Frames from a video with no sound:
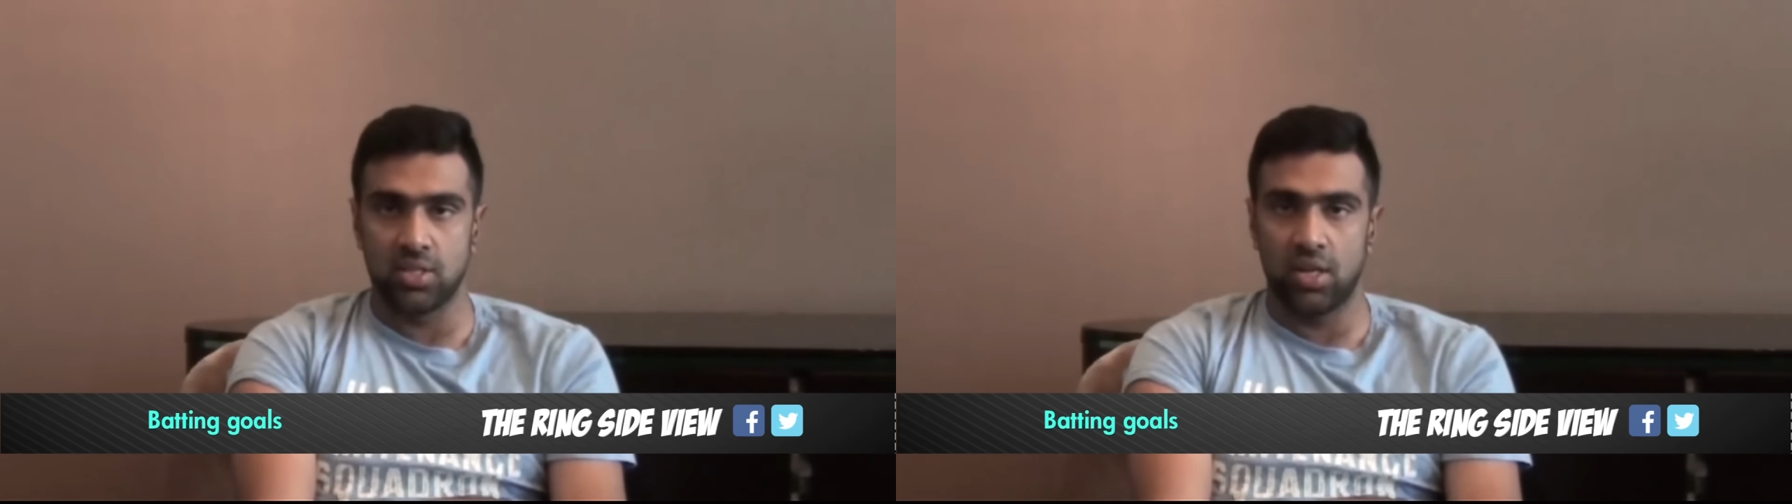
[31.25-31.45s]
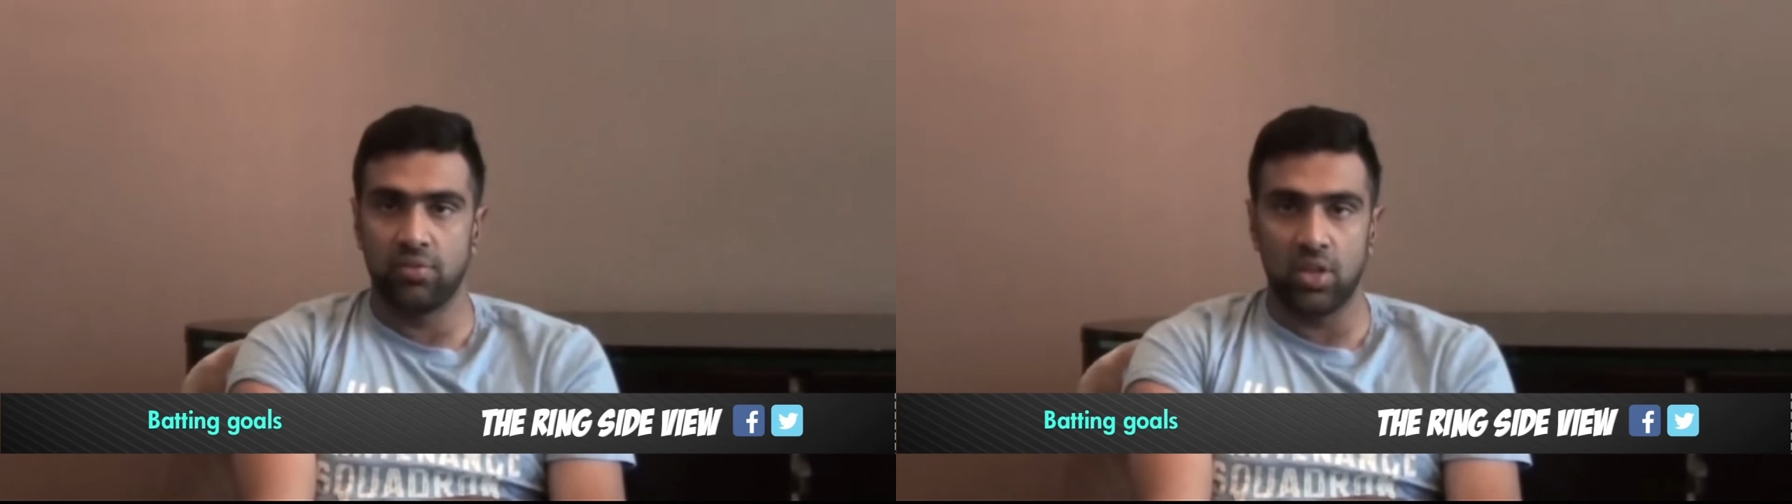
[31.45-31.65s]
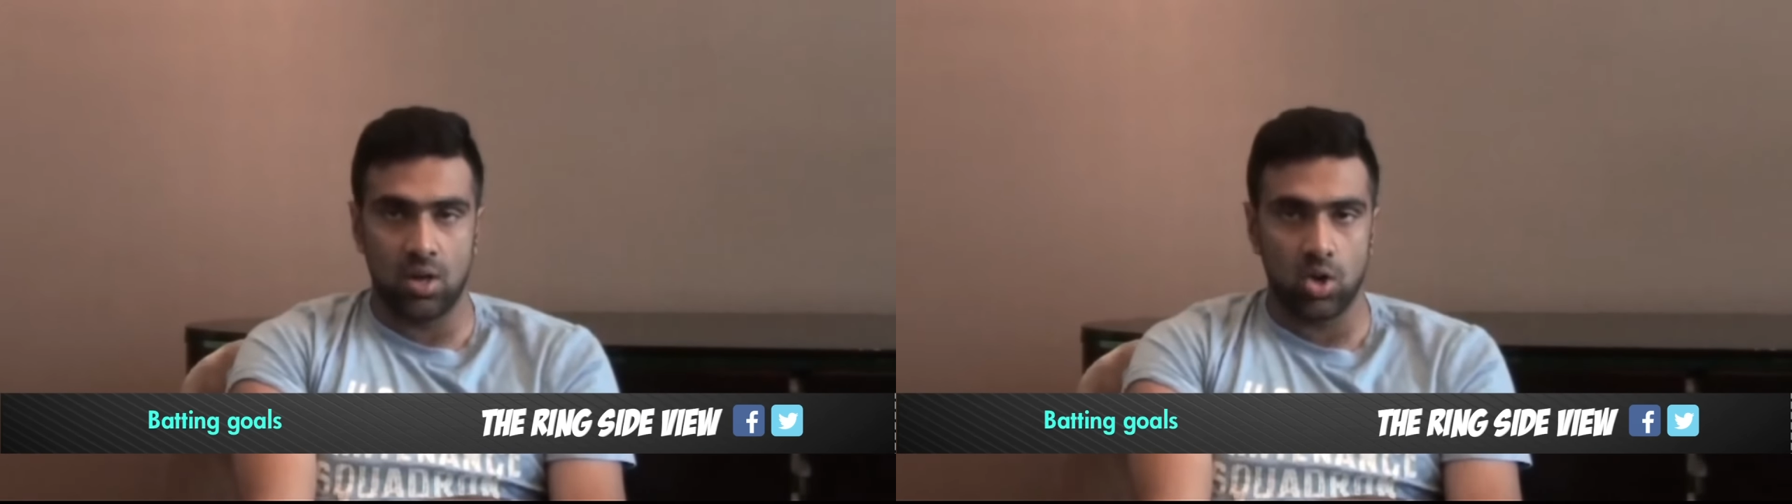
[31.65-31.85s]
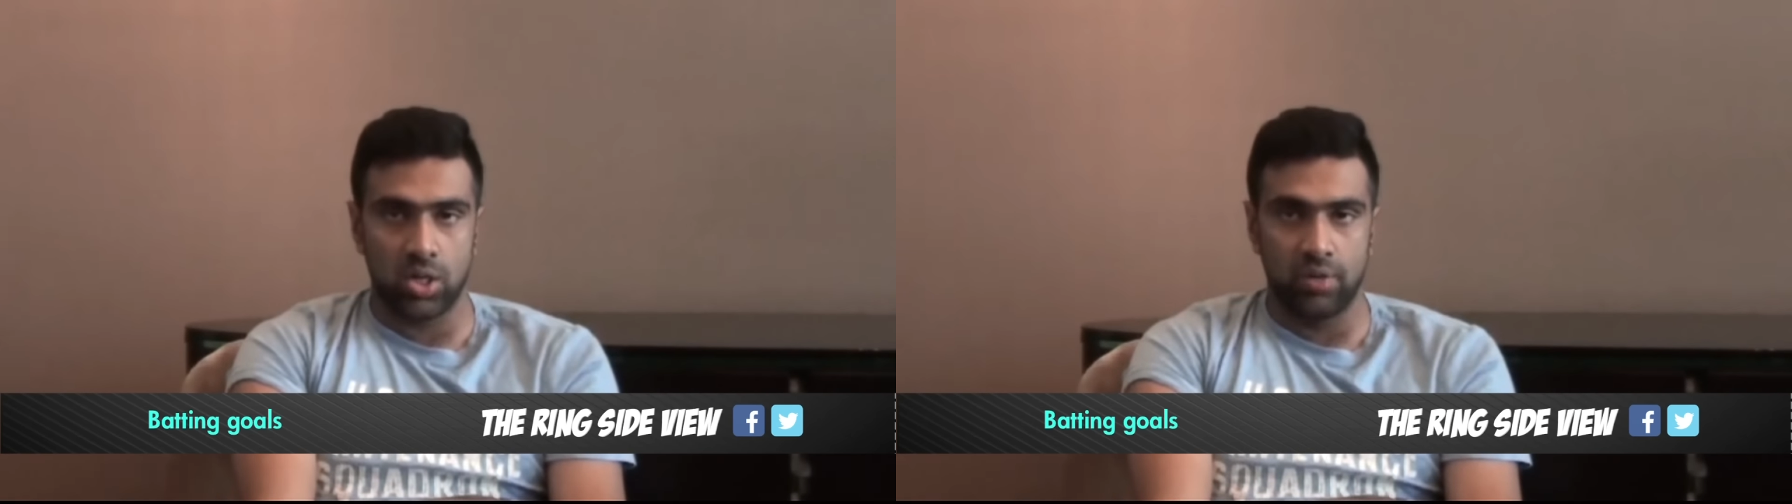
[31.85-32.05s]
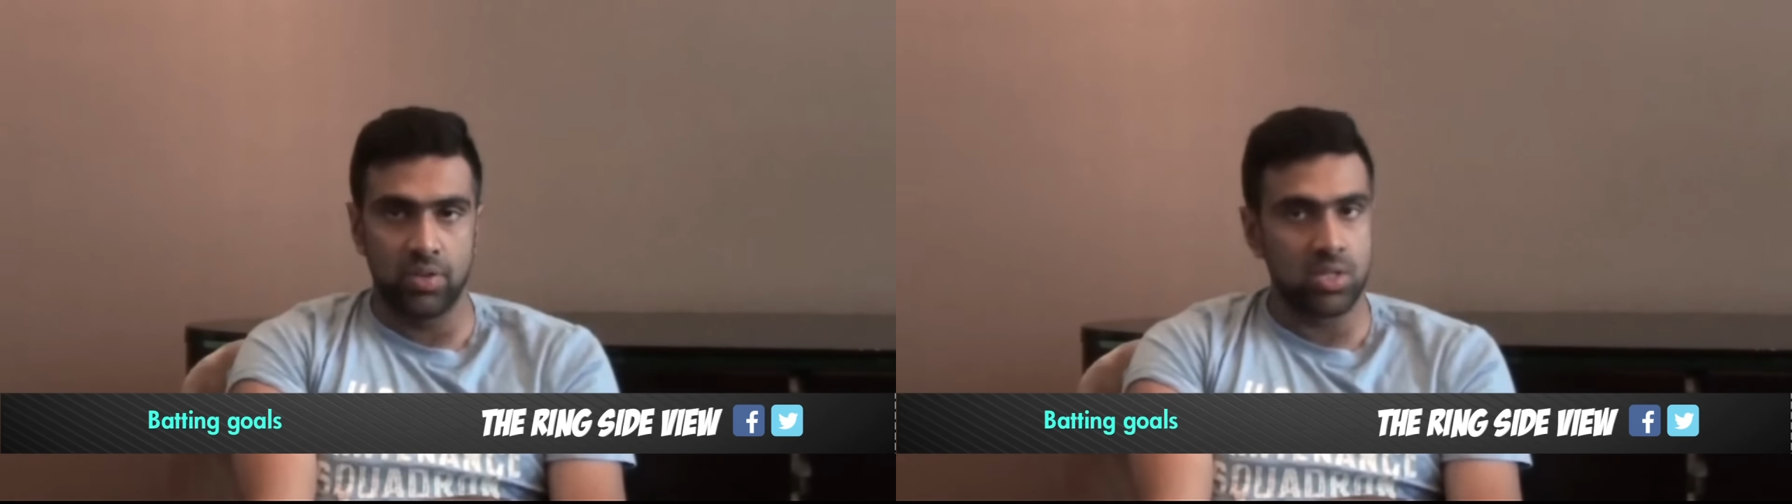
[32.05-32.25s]
and if they're not
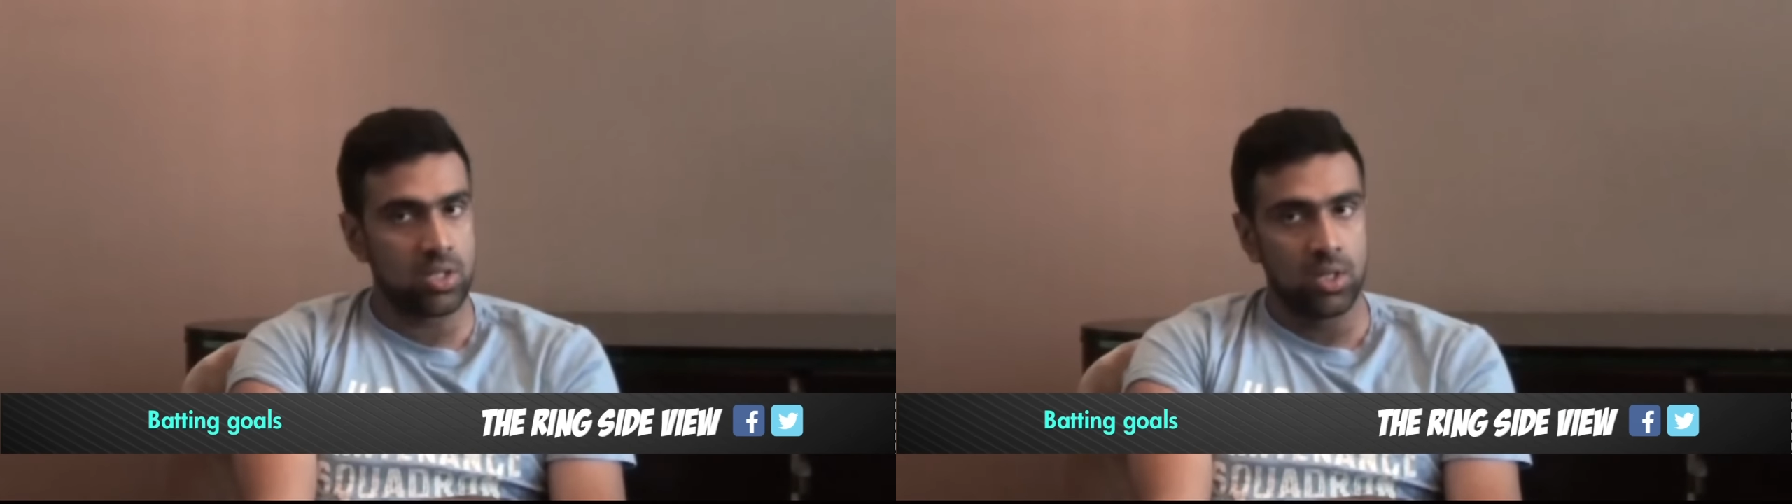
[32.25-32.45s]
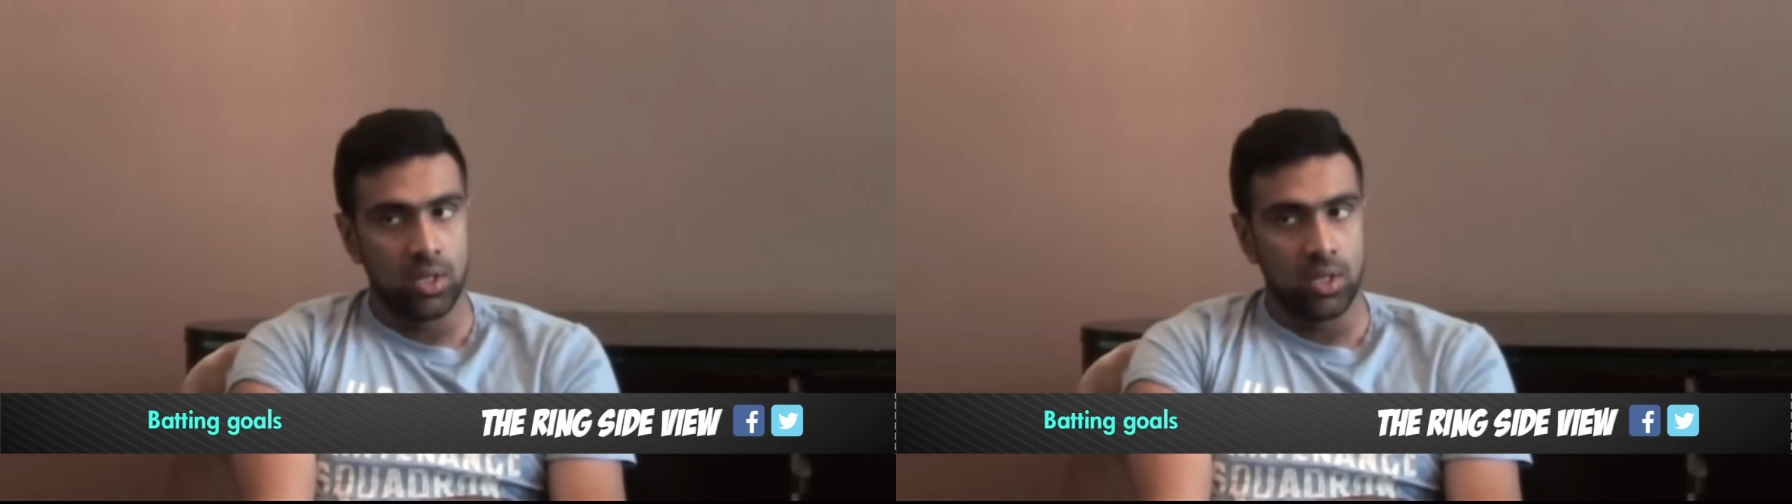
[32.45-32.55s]
convinced,